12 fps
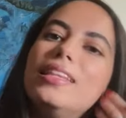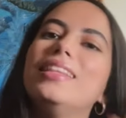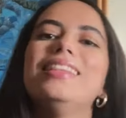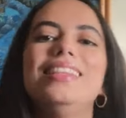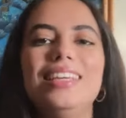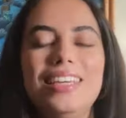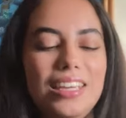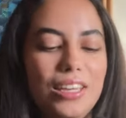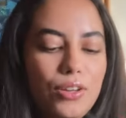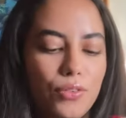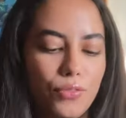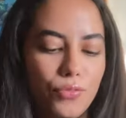
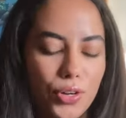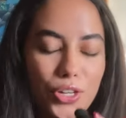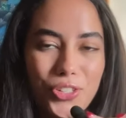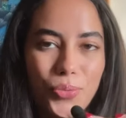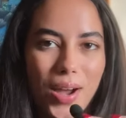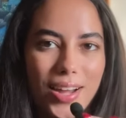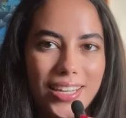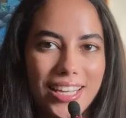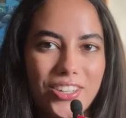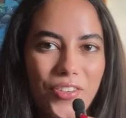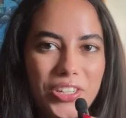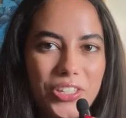the first one is
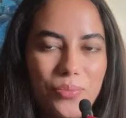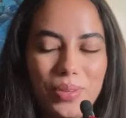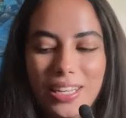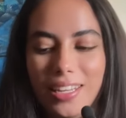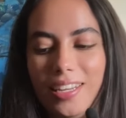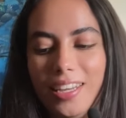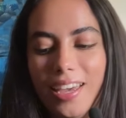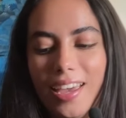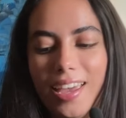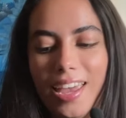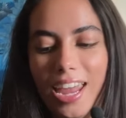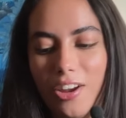going to be
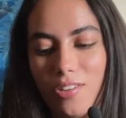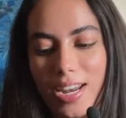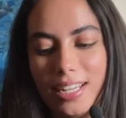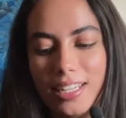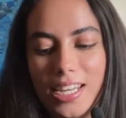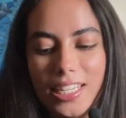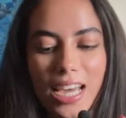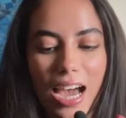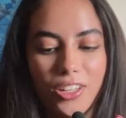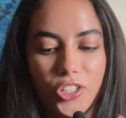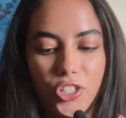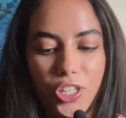Erin
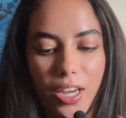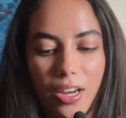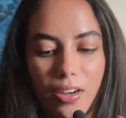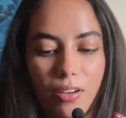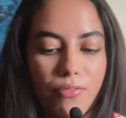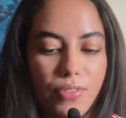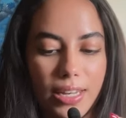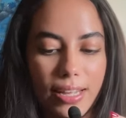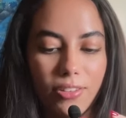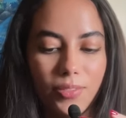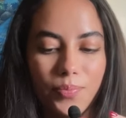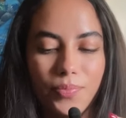Tangier
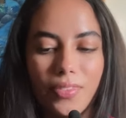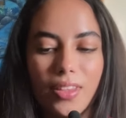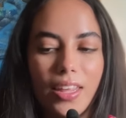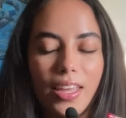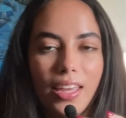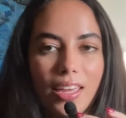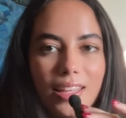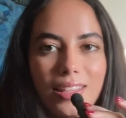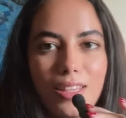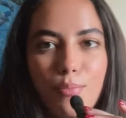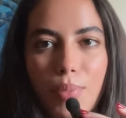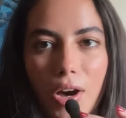Vanille.
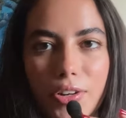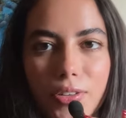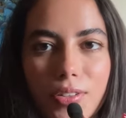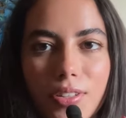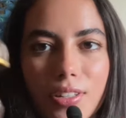The bottle